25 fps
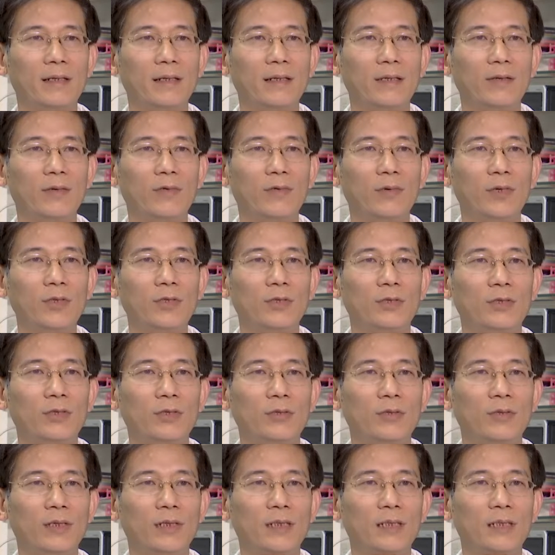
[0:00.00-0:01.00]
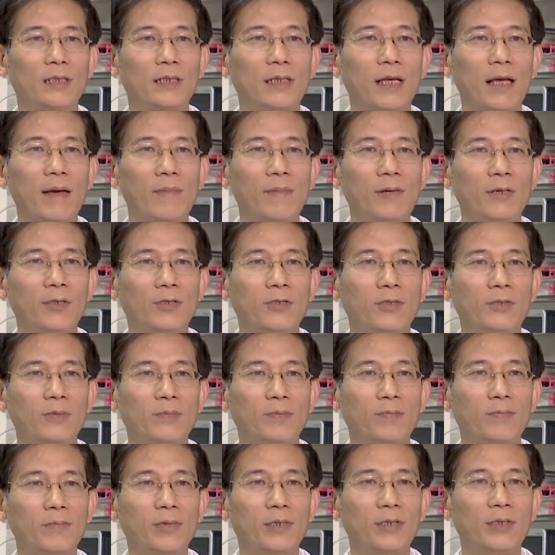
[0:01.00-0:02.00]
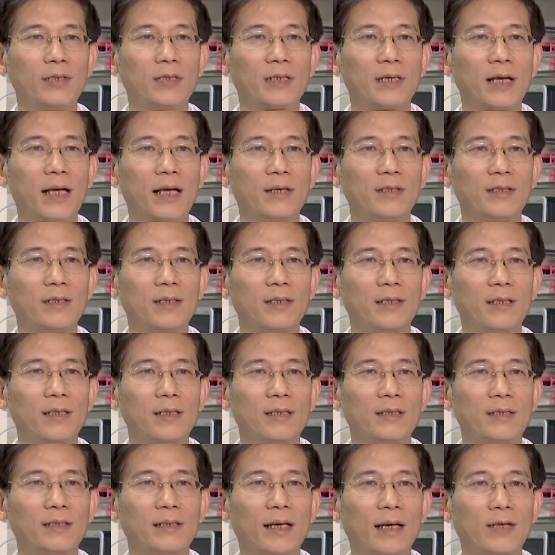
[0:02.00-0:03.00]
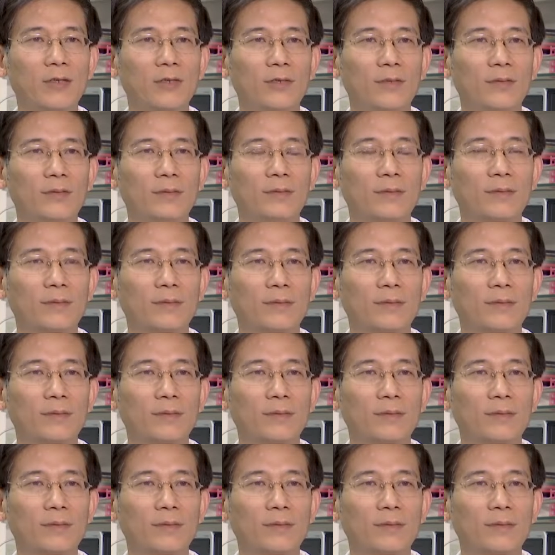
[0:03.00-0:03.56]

in which to establish breast cancer in situ.